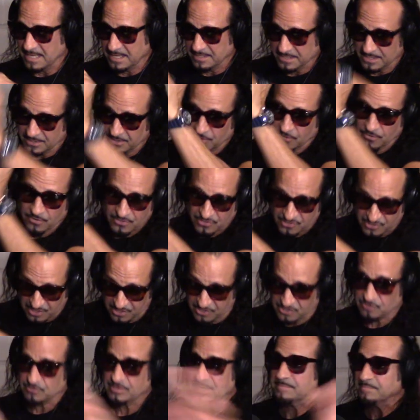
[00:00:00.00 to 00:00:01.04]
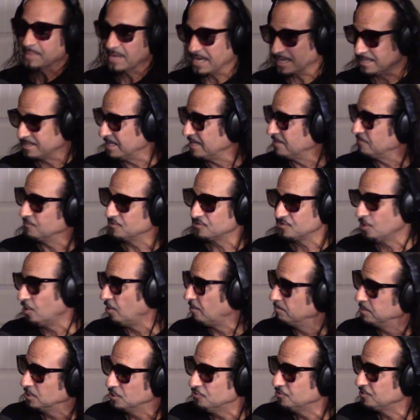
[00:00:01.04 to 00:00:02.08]
then there was, Sixth Street back then was all
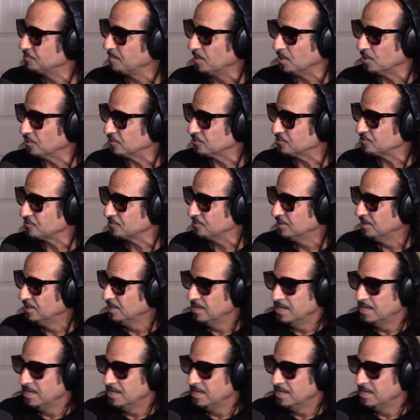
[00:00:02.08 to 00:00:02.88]
blues bars.